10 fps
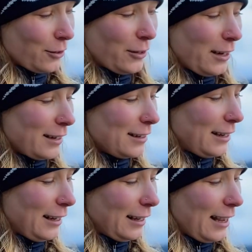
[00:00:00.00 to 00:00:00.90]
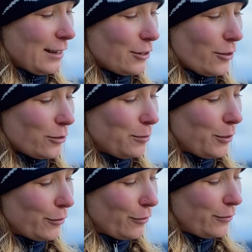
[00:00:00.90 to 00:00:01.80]
connecting into those
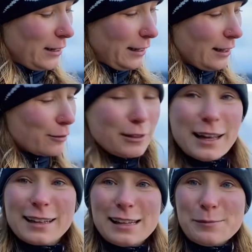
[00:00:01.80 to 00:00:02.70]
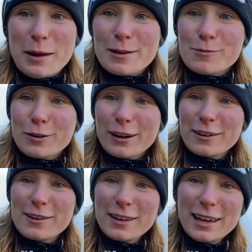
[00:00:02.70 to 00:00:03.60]
beautiful feelings will likely make more
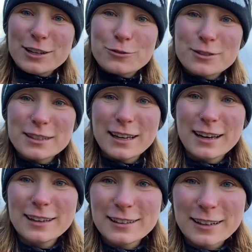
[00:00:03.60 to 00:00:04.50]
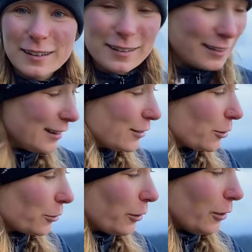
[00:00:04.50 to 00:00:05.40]
interesting little sea
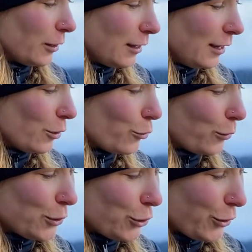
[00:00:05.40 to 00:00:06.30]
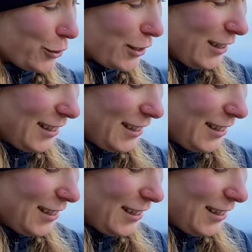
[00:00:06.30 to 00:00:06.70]
turtle creatures.